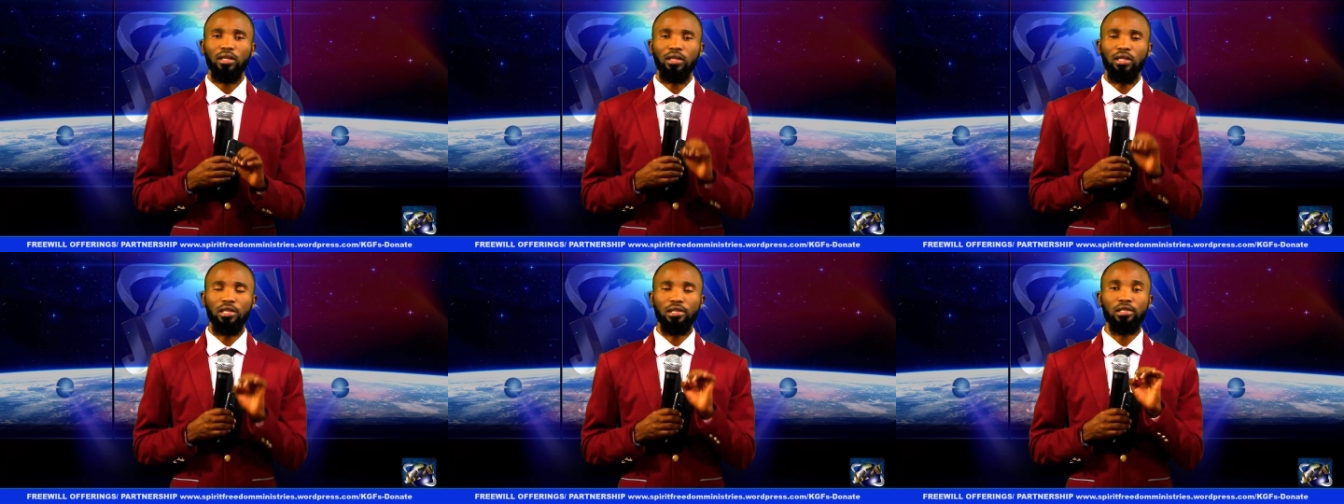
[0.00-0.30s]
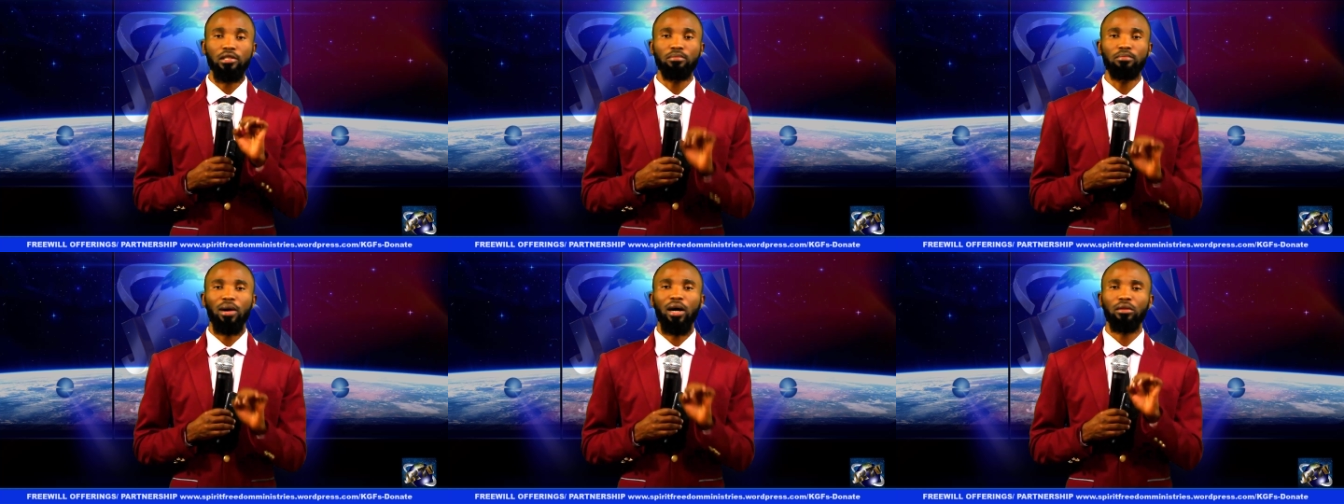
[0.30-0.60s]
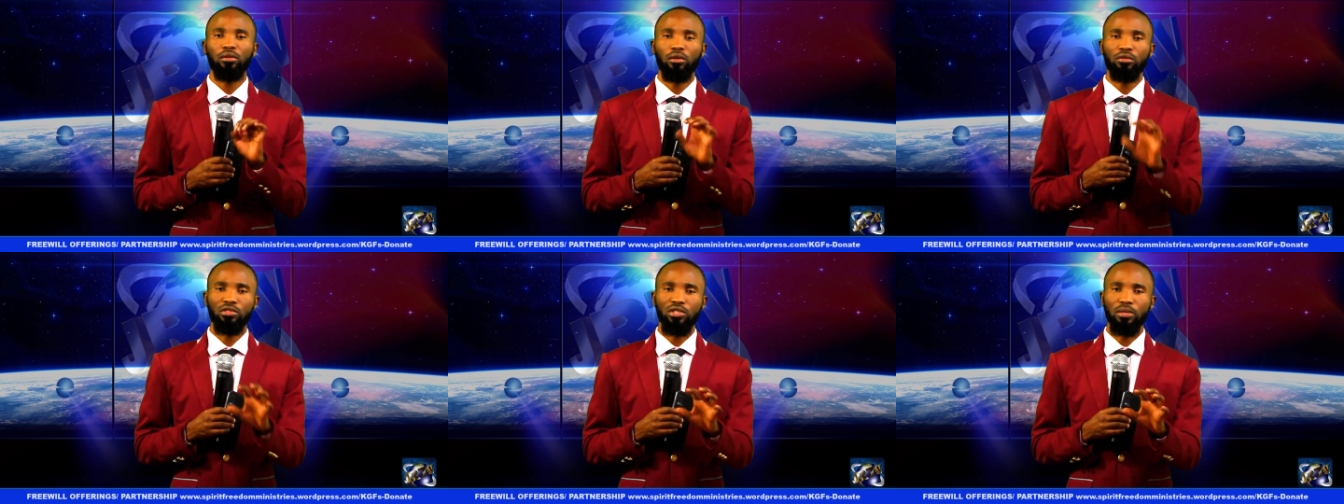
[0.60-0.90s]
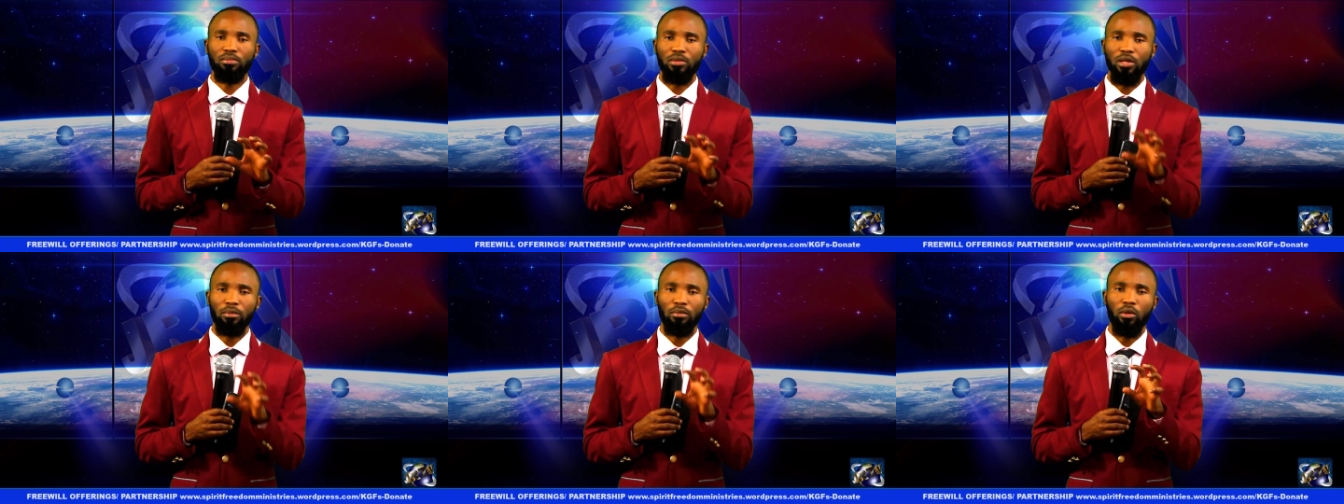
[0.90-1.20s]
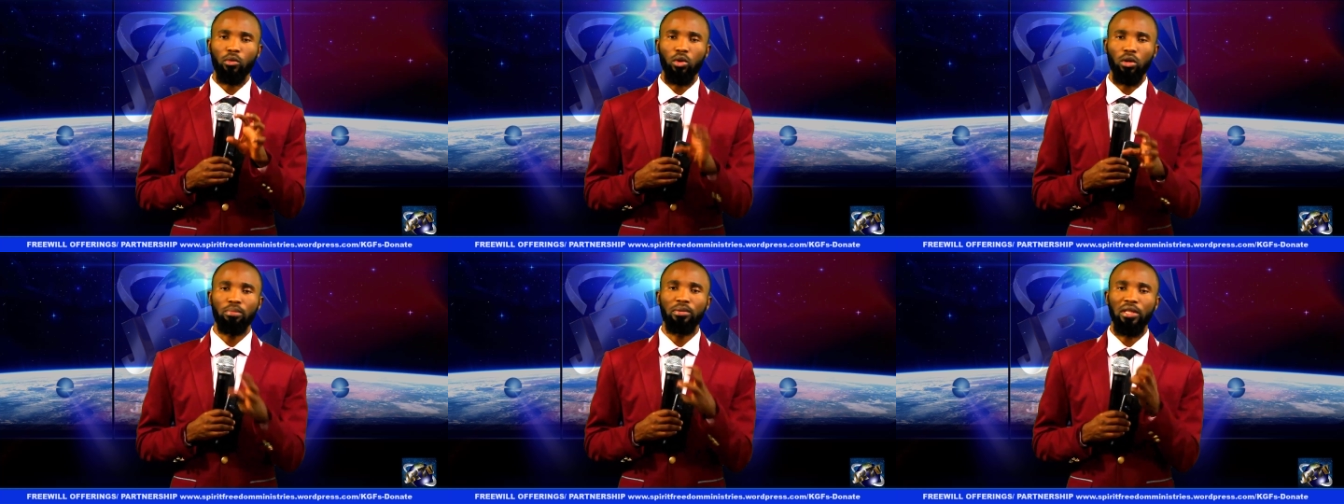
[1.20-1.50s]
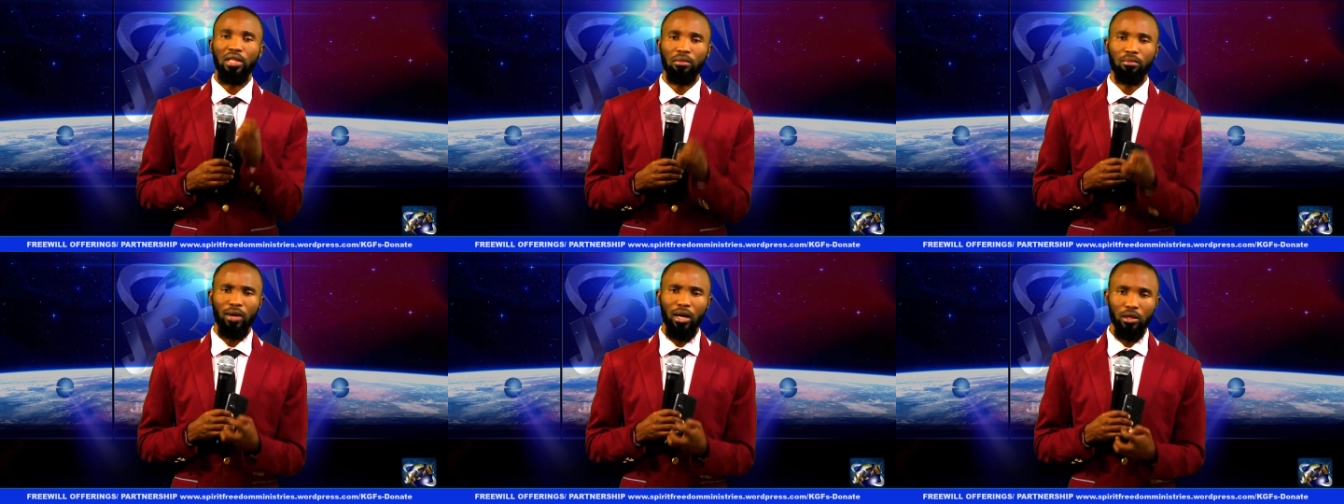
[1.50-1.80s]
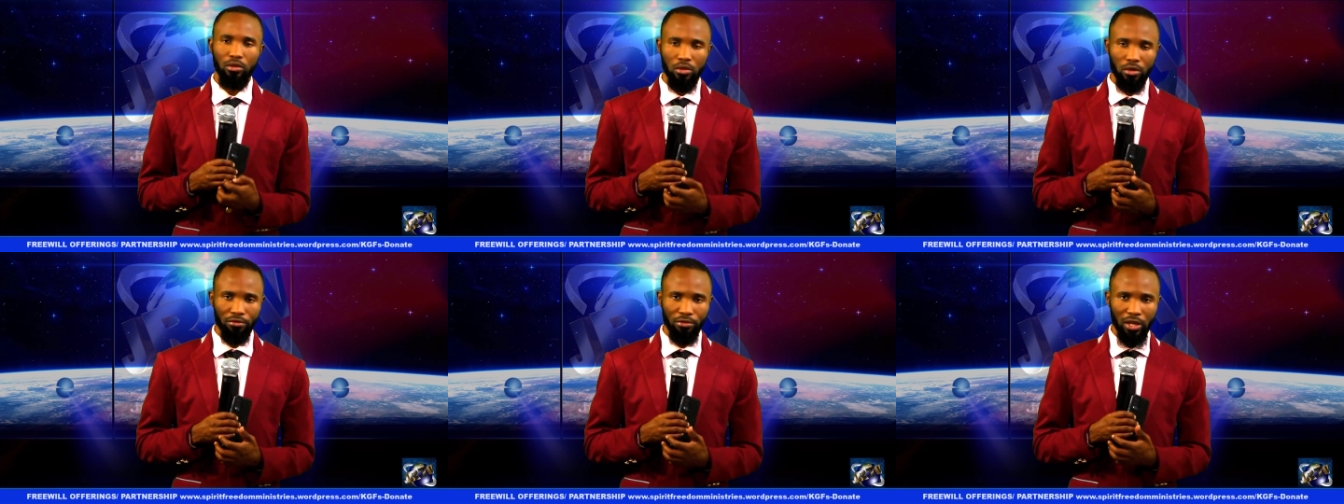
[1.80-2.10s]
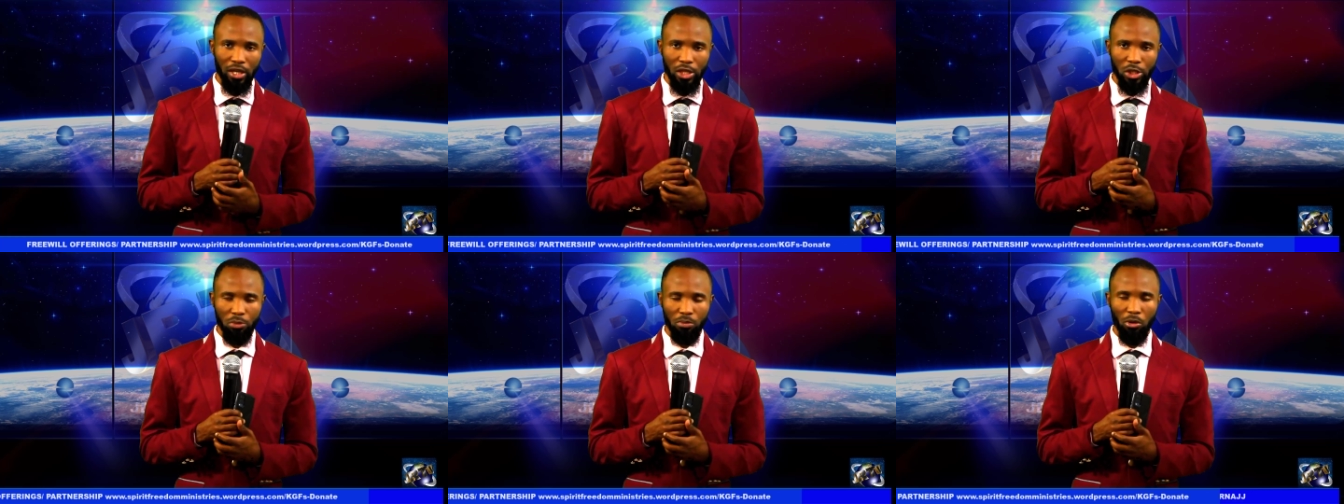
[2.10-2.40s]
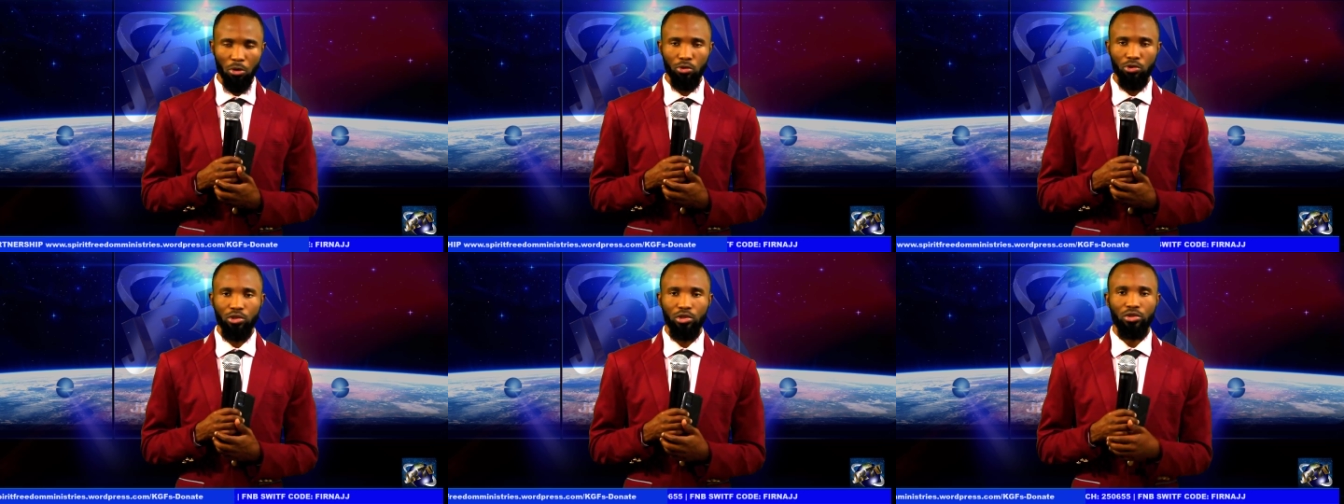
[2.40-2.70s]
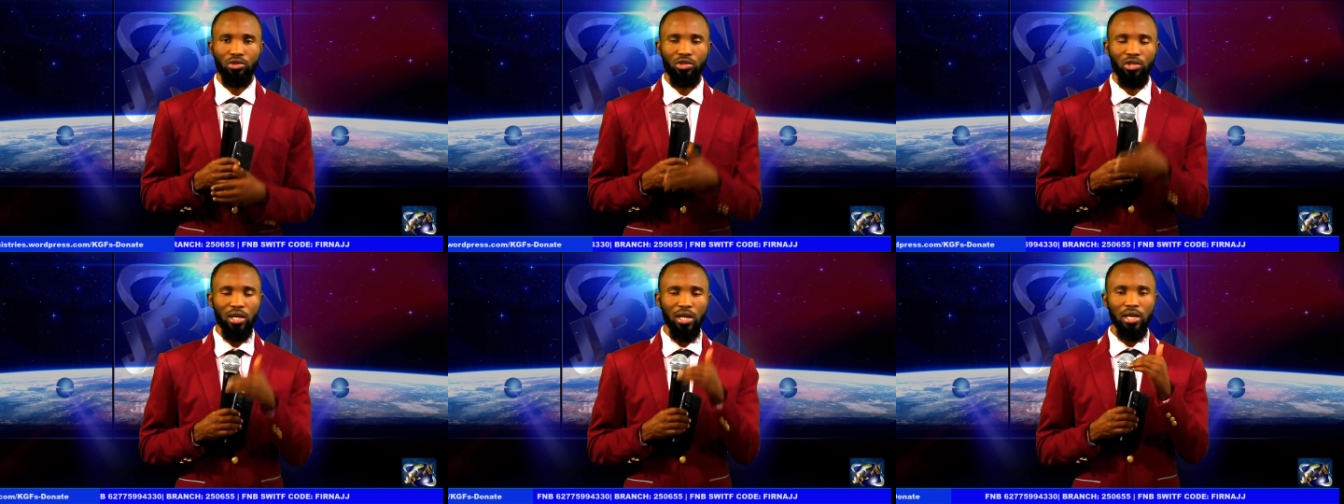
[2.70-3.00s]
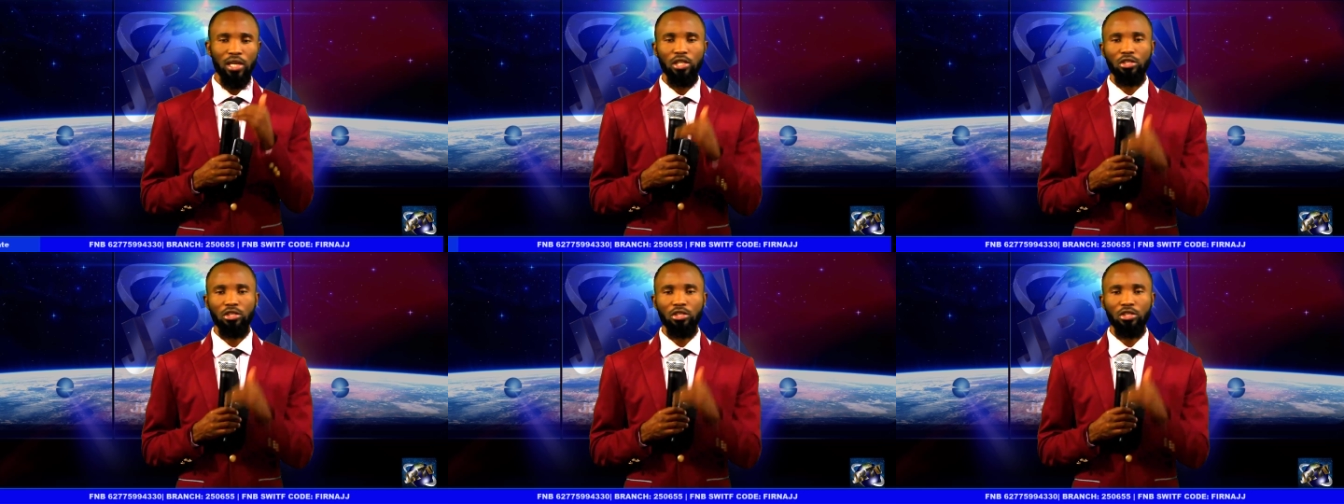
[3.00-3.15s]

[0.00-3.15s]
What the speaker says: this month of September will be the month of exposures.